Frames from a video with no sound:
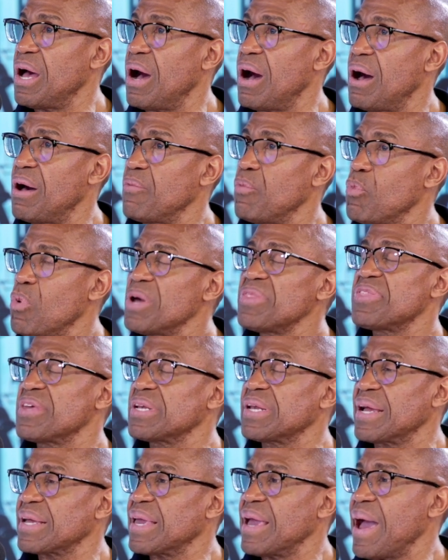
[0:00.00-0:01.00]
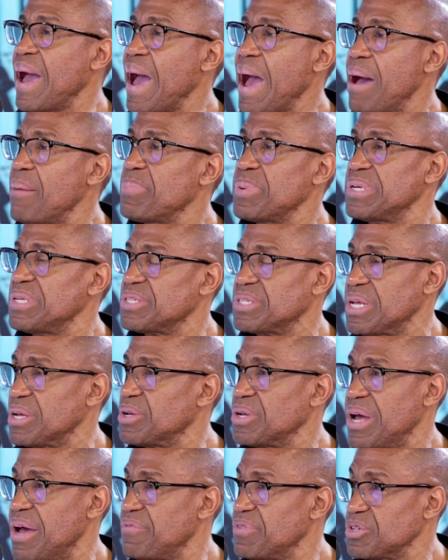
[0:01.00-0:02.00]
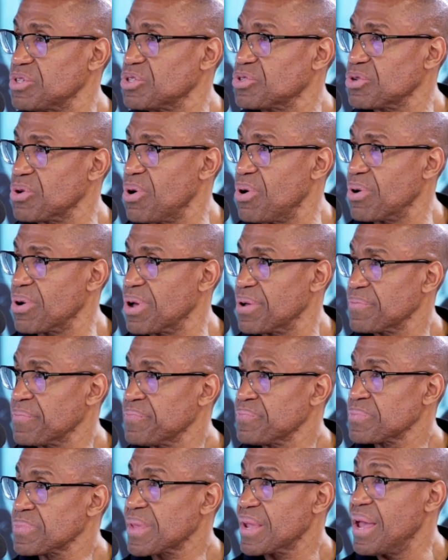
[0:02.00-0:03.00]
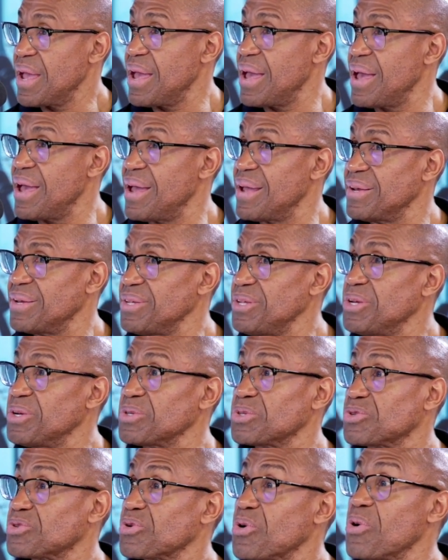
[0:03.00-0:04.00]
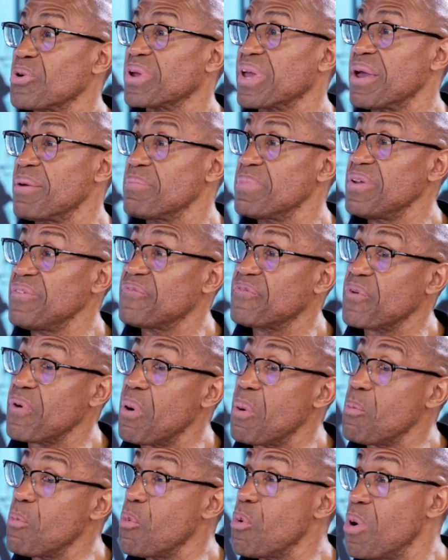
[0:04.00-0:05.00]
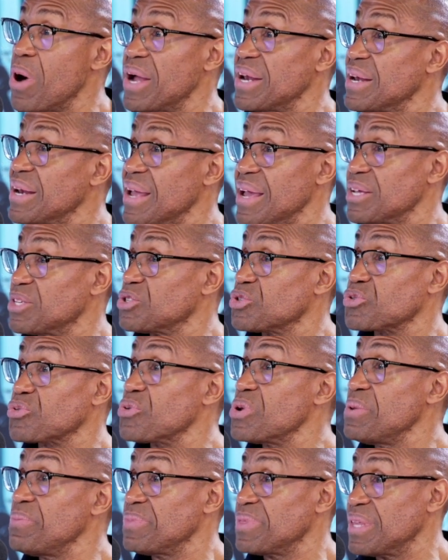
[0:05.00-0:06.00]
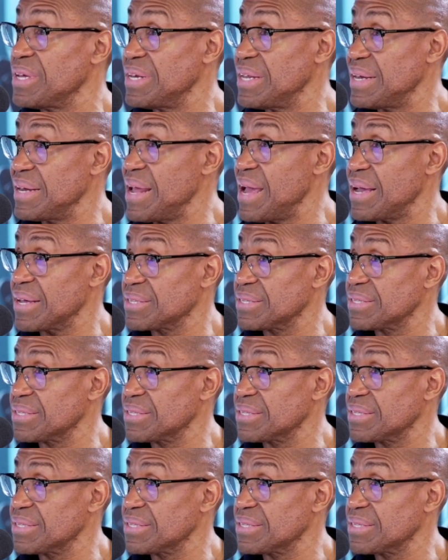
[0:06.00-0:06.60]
one thing that can happen is they could have a stroke. And, stroke can be from one extreme to the next.